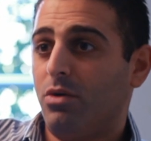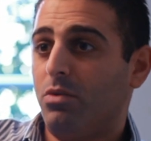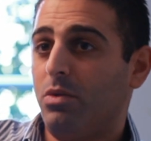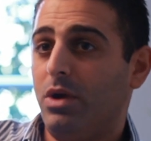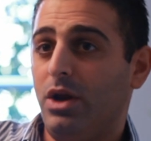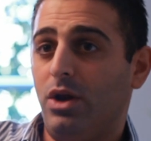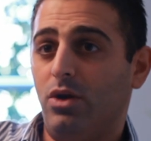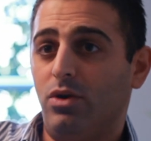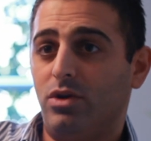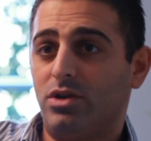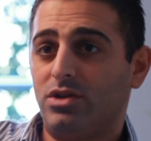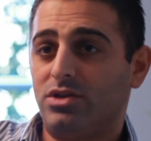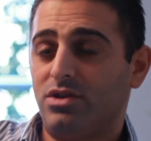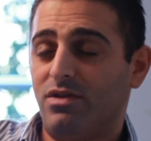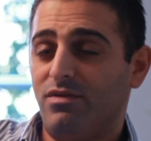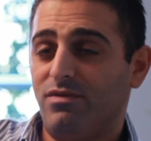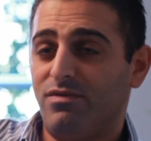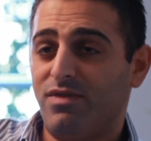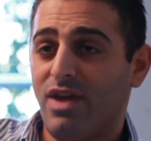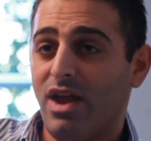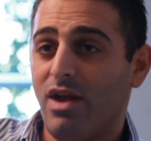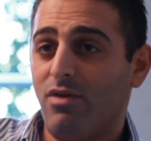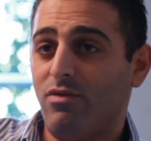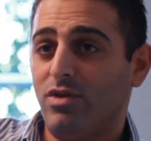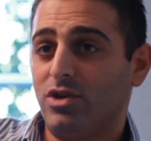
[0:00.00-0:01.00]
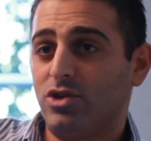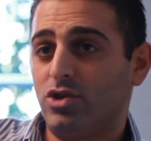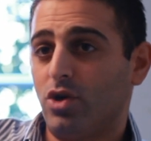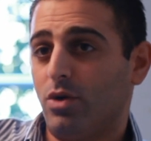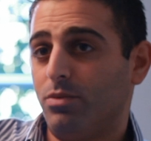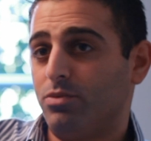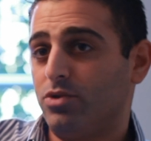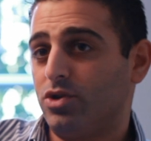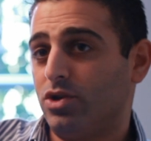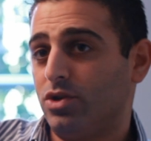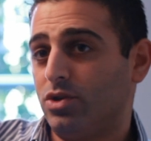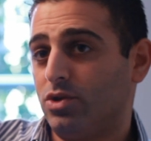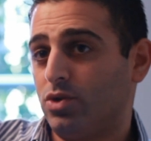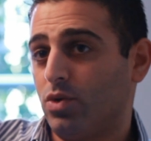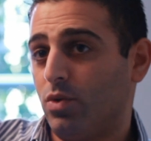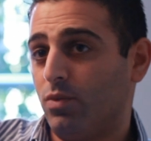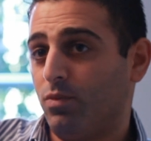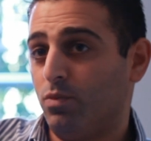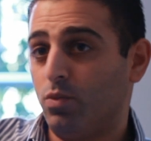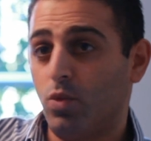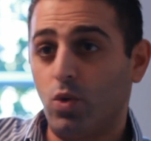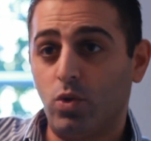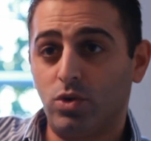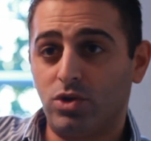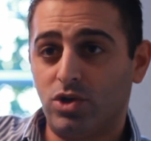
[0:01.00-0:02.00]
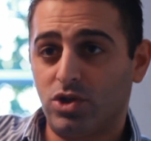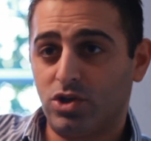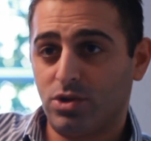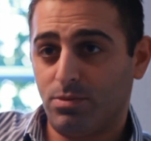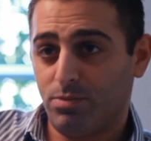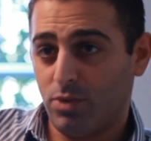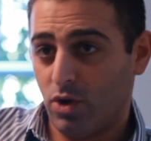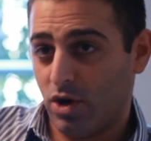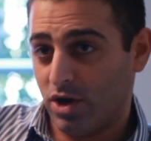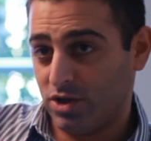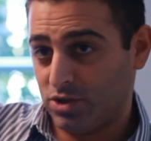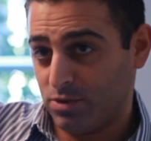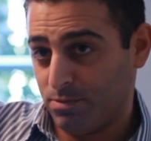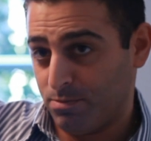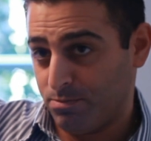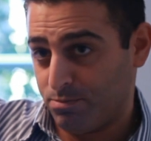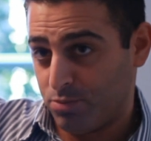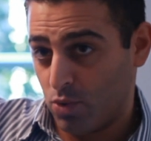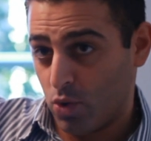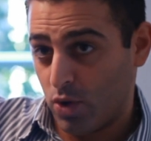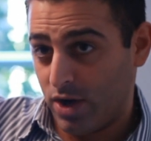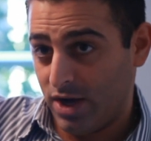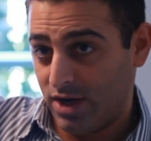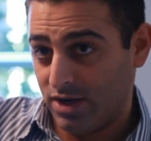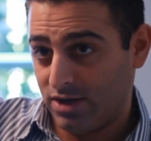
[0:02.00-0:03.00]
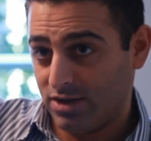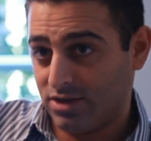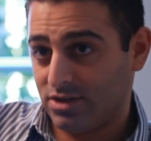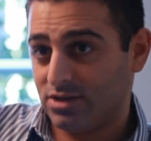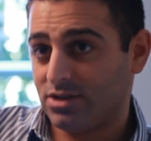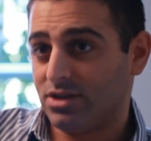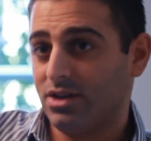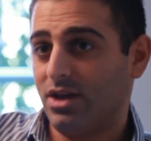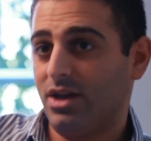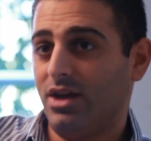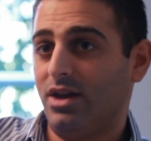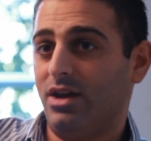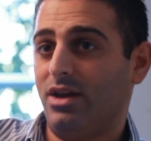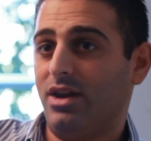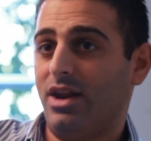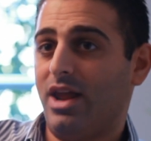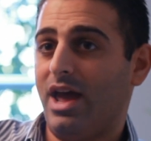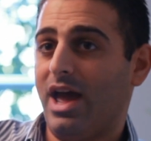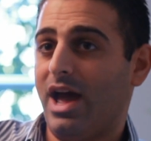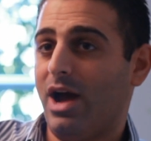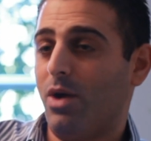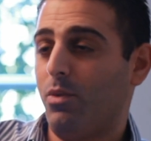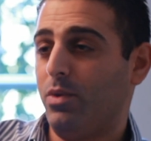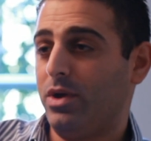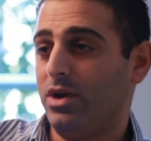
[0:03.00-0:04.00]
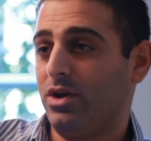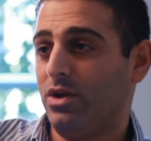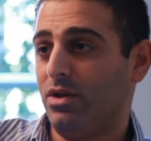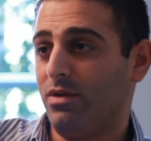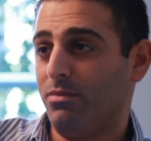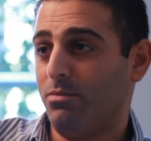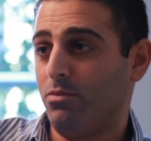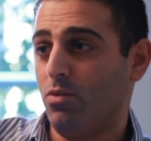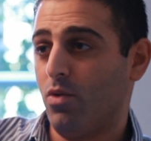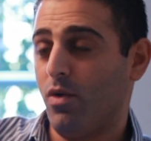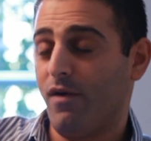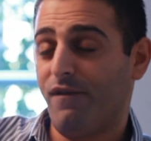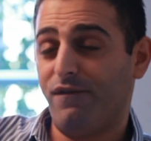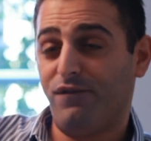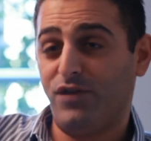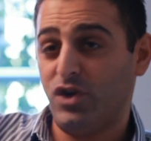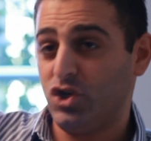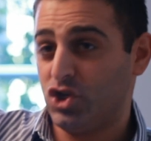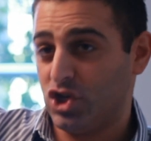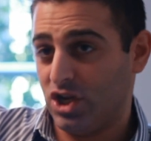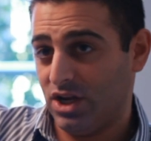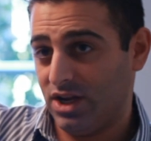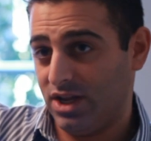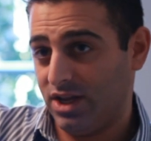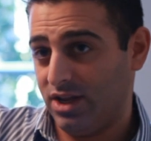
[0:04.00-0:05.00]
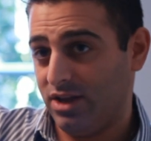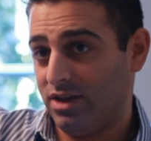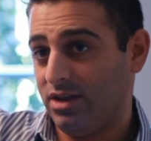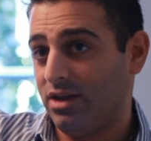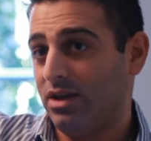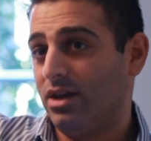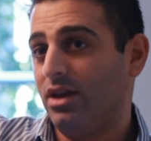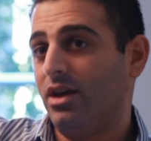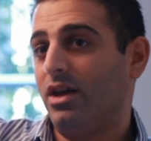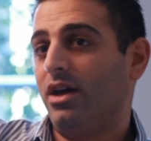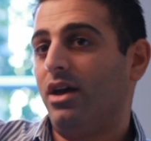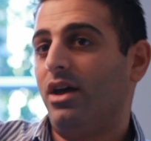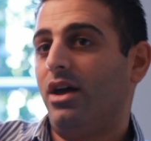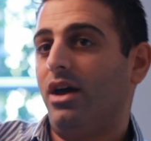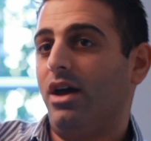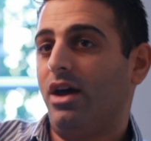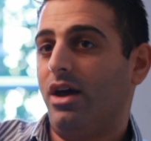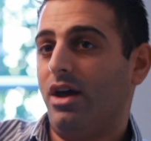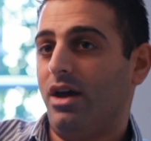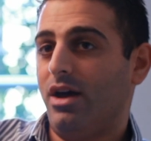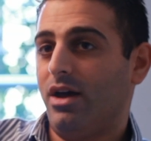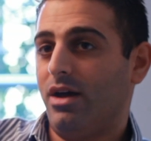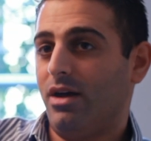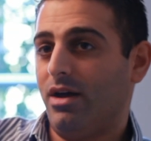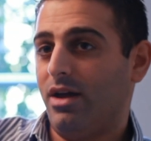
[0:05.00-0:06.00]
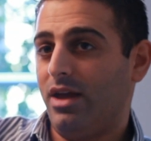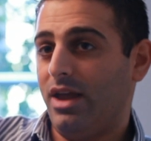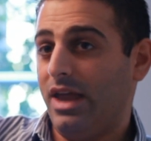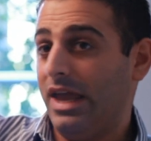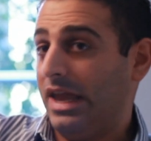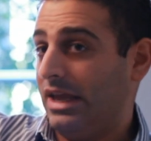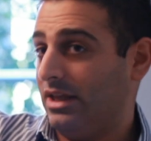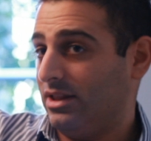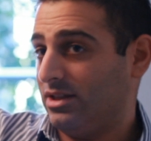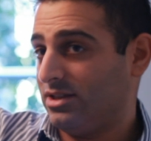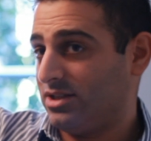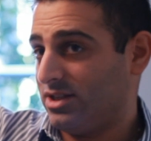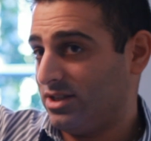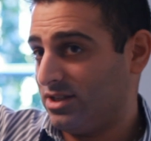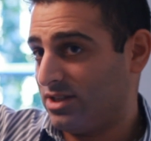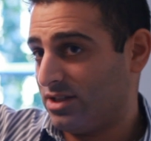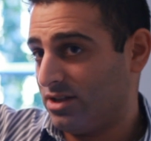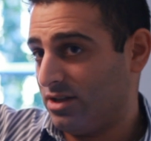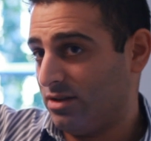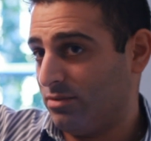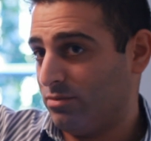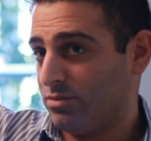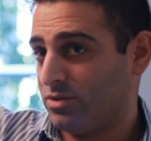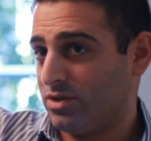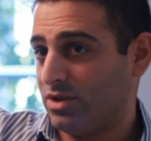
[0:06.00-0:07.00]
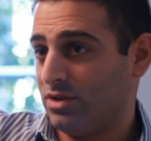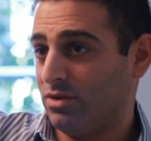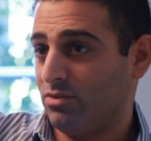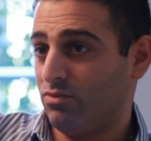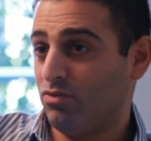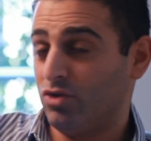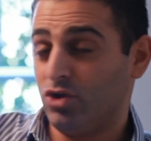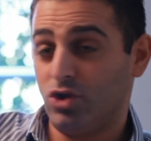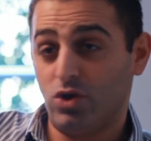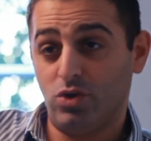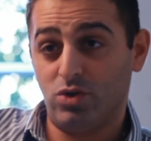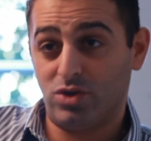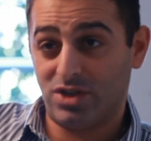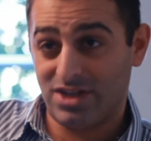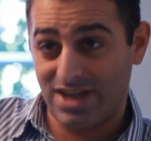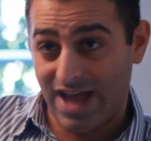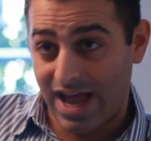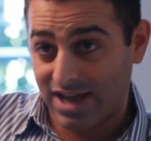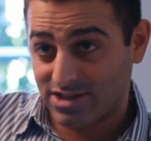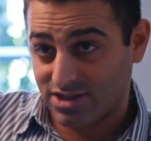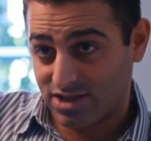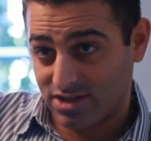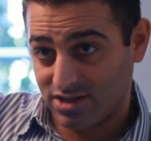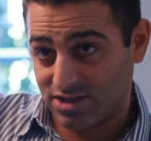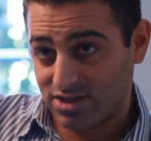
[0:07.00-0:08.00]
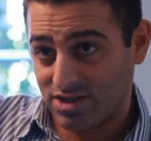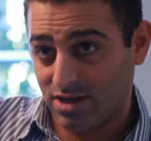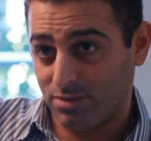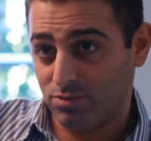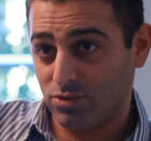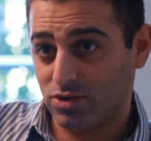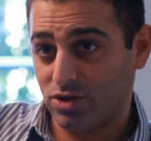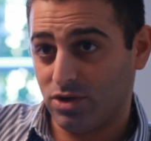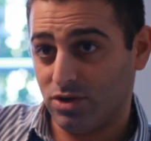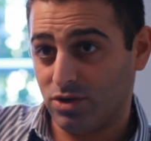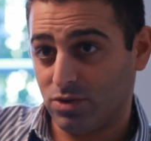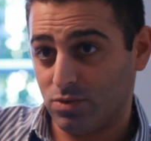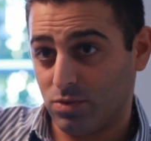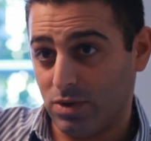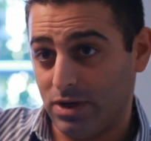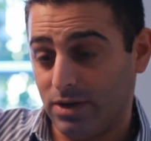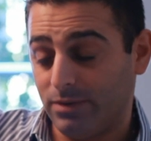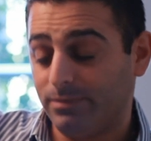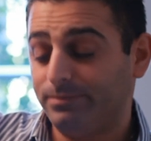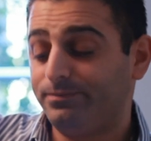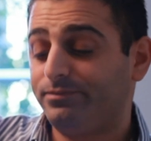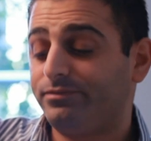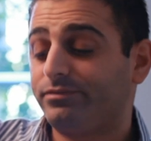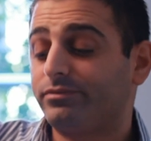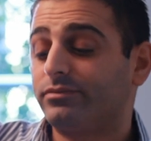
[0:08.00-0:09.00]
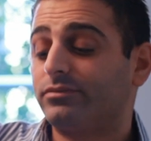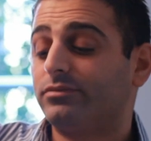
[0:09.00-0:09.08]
We looked at various options on water supplies and boilers and how we could more efficiently heat the systems and reduce gas consumption as well.